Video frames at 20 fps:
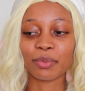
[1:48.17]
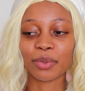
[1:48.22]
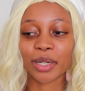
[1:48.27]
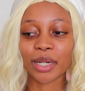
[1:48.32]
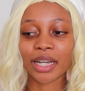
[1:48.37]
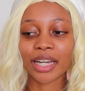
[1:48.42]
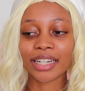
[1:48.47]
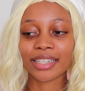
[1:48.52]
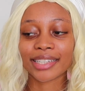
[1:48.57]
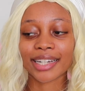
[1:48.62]

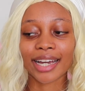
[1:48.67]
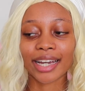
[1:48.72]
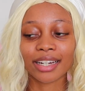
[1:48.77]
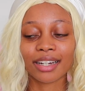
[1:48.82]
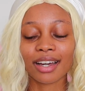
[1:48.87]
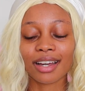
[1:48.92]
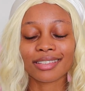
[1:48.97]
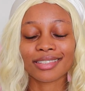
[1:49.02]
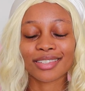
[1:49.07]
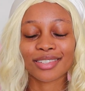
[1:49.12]
but I
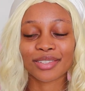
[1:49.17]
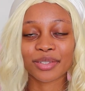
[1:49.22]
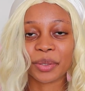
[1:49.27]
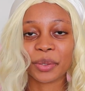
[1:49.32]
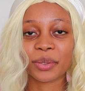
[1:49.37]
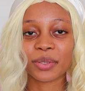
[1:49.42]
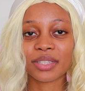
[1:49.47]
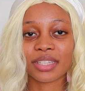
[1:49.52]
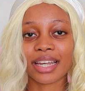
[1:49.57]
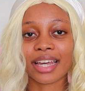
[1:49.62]
got
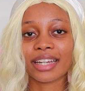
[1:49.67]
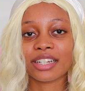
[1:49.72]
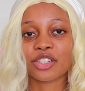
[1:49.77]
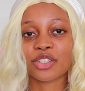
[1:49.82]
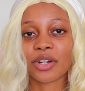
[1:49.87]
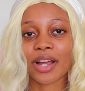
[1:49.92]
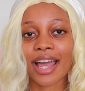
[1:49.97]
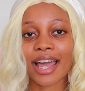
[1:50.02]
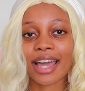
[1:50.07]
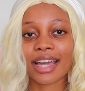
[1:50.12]
so
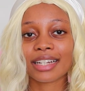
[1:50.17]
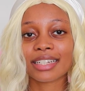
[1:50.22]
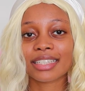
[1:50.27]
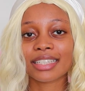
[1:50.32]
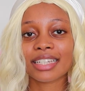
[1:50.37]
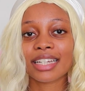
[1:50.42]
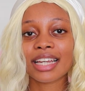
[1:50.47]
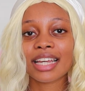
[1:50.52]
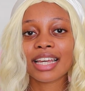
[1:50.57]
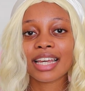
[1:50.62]
sidetracked